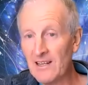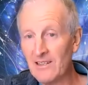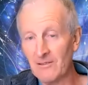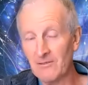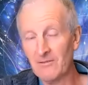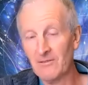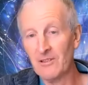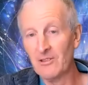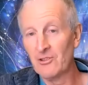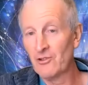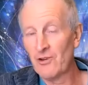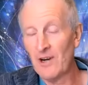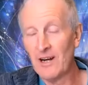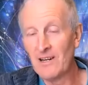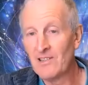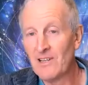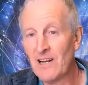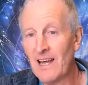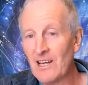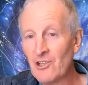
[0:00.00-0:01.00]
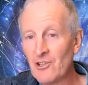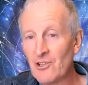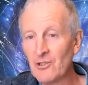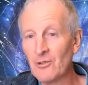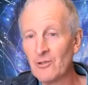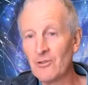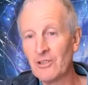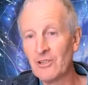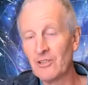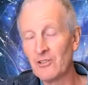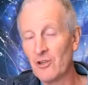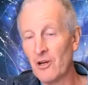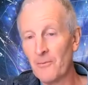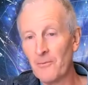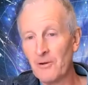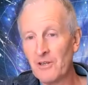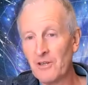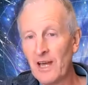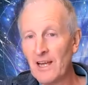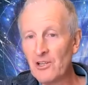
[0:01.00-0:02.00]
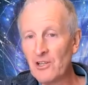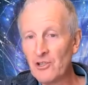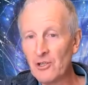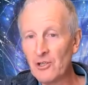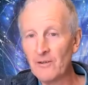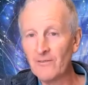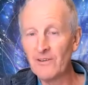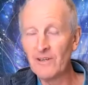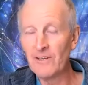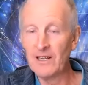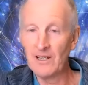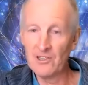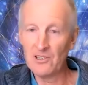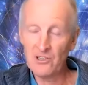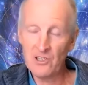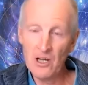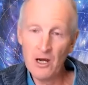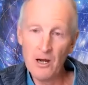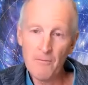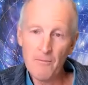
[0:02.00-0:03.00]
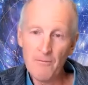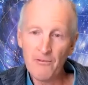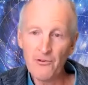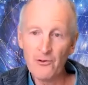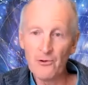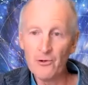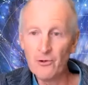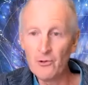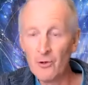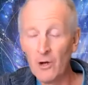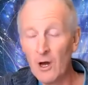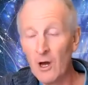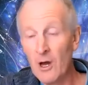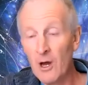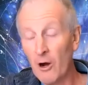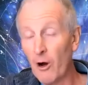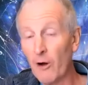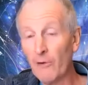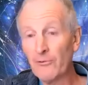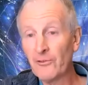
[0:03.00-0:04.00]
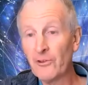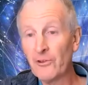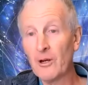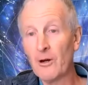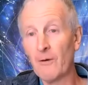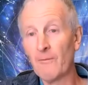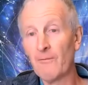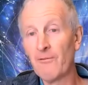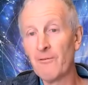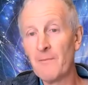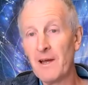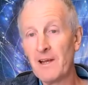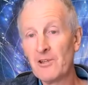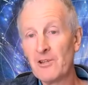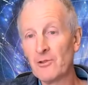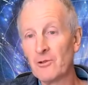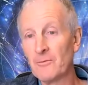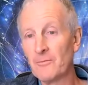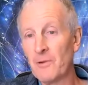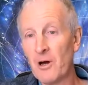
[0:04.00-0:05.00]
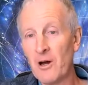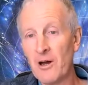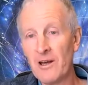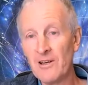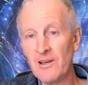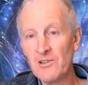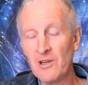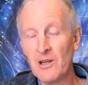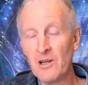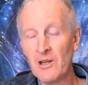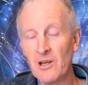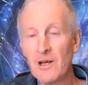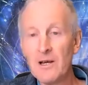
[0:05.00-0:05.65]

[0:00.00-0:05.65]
and the translation or the interpretation of it has come through often confirmational bias,